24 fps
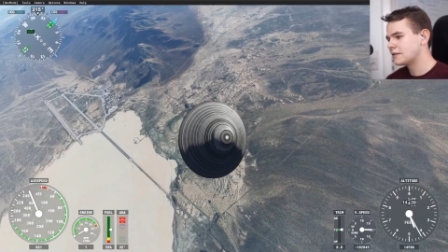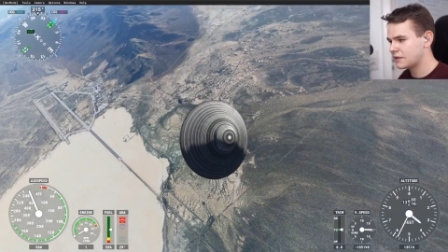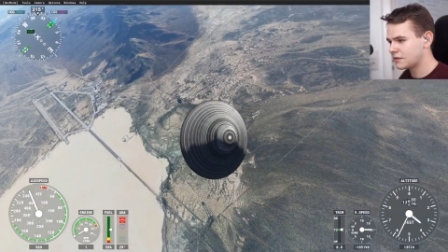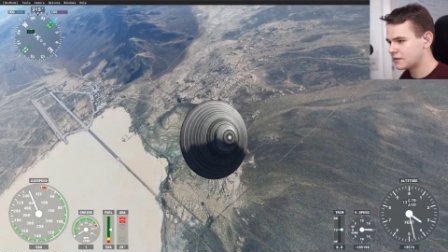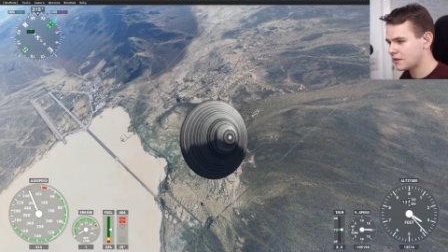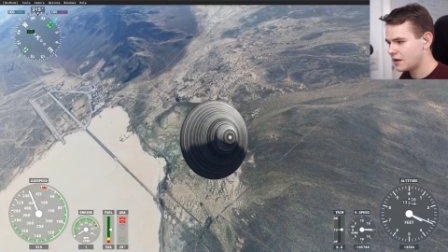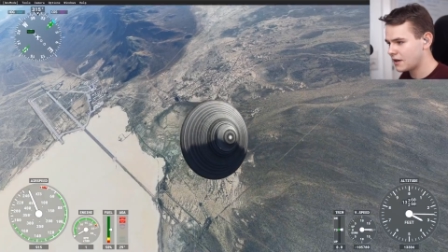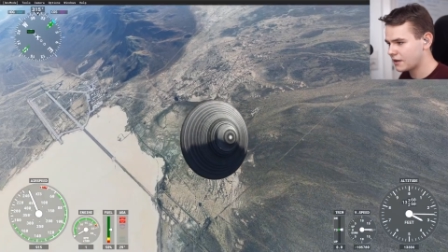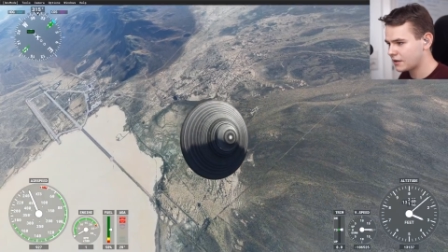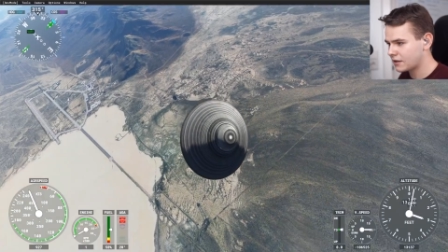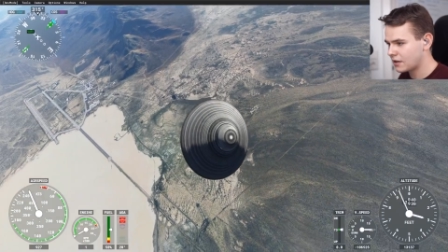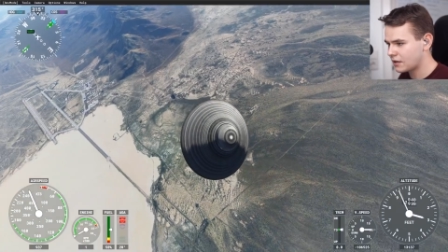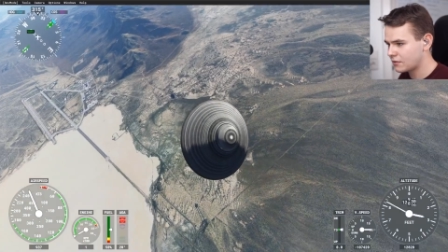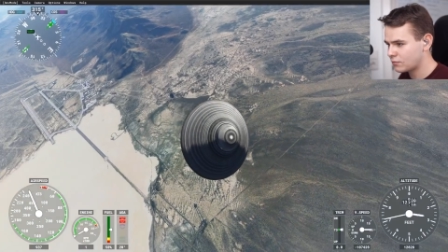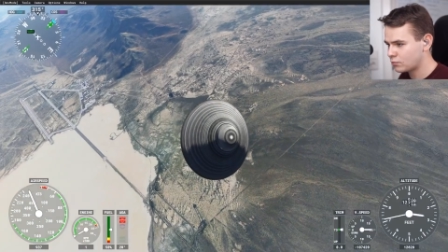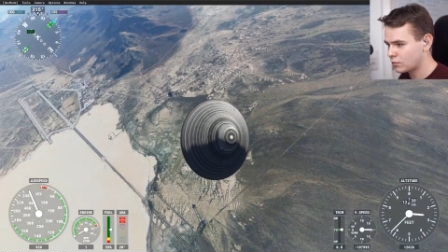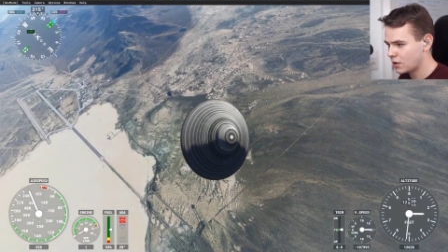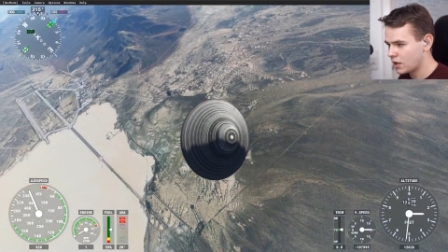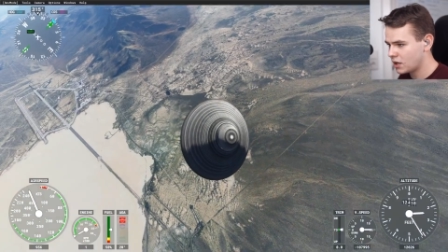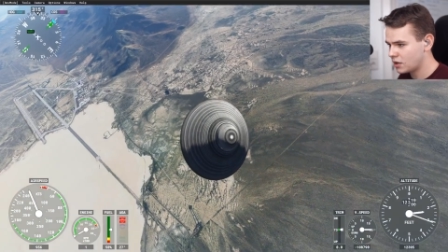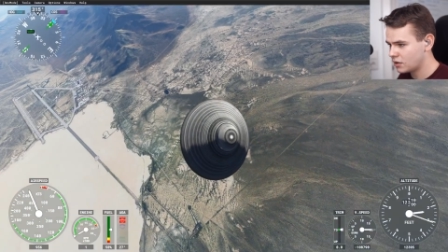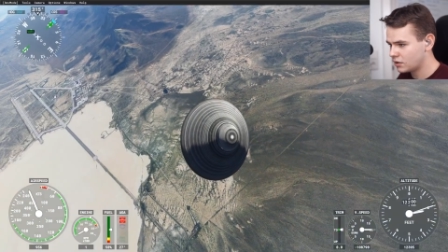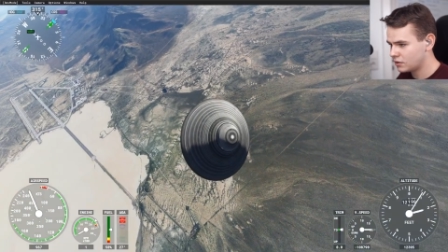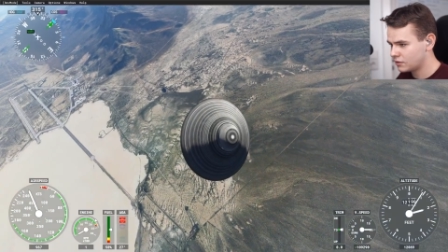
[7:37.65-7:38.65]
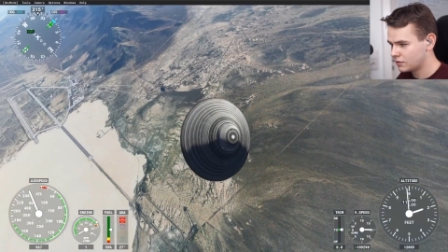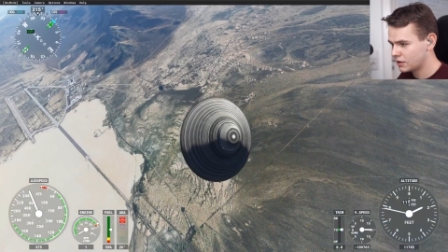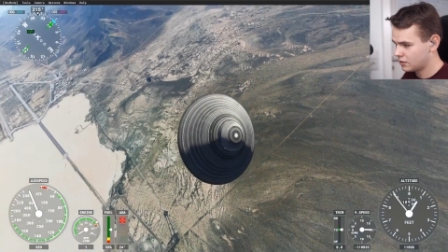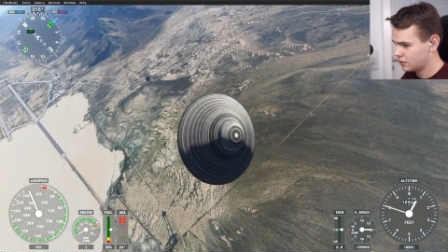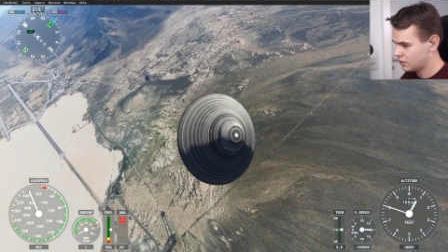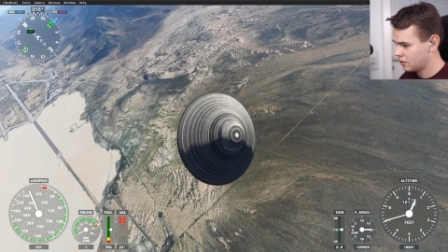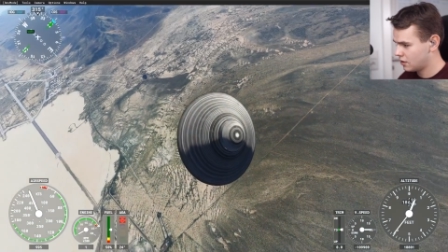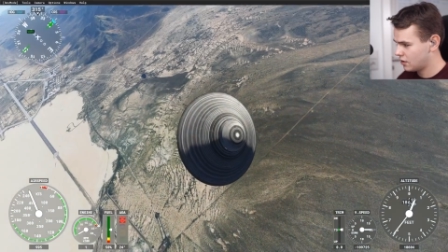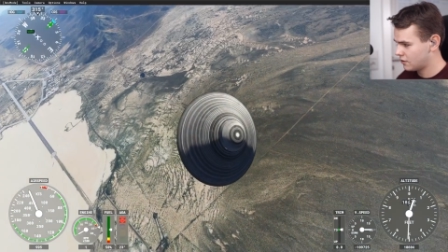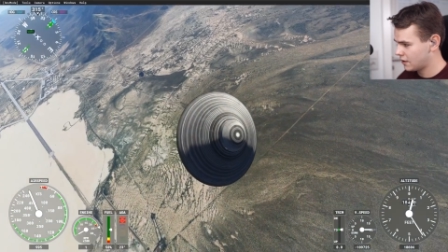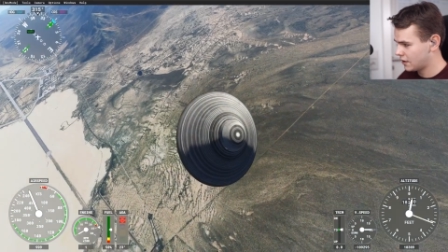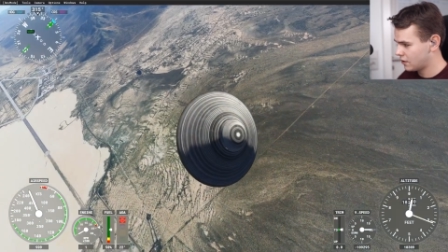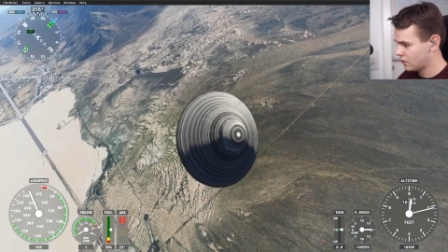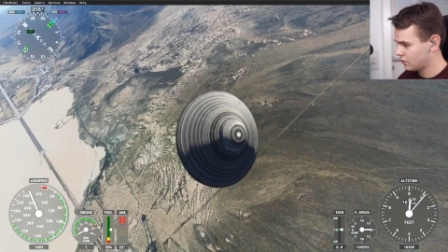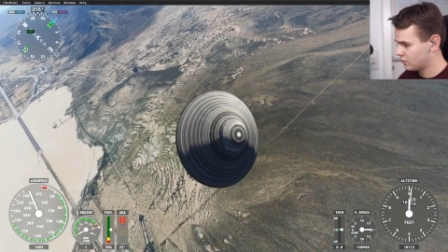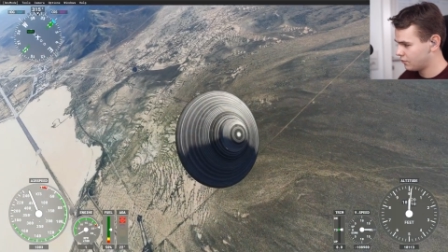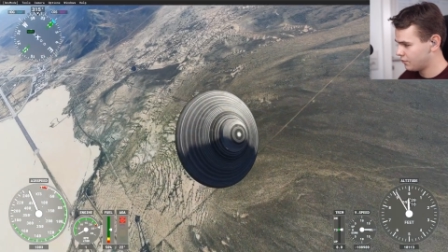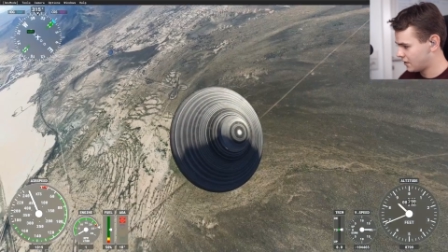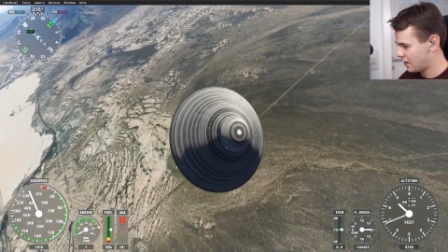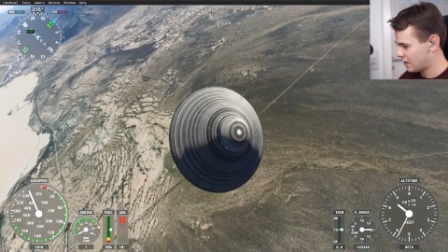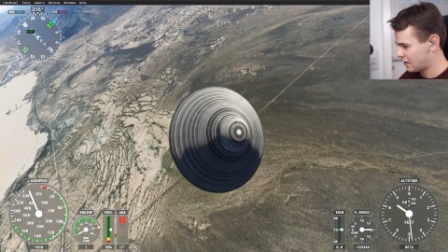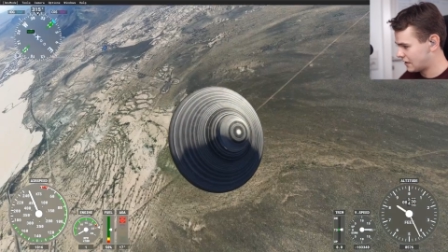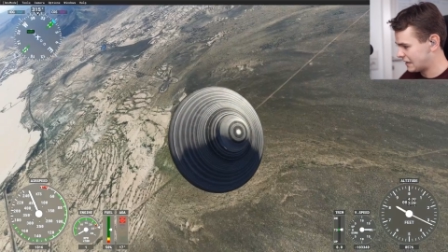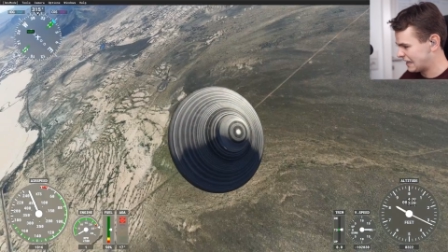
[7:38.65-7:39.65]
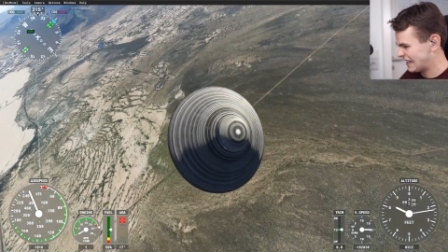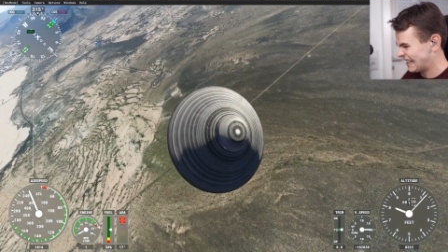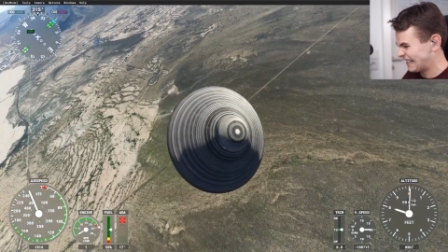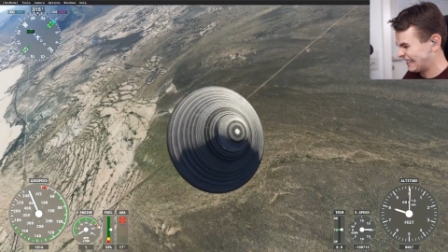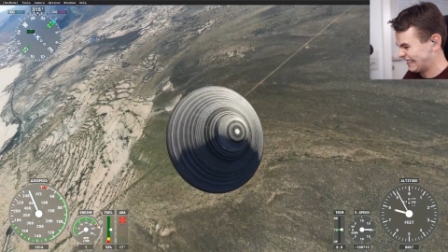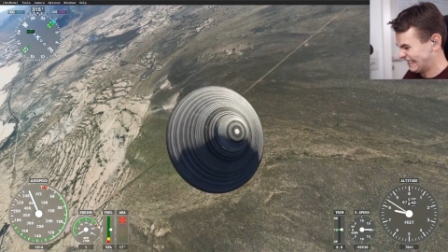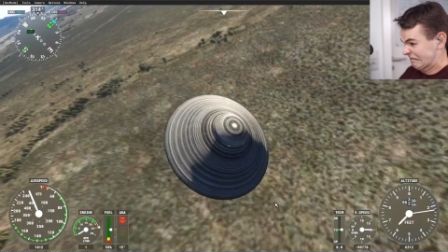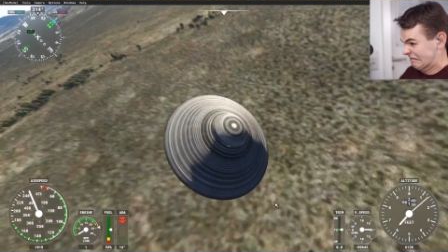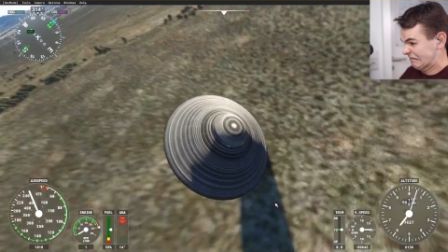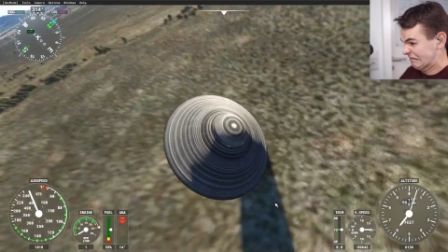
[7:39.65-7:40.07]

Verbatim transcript: It's not gone well. All right. Oh, sorry.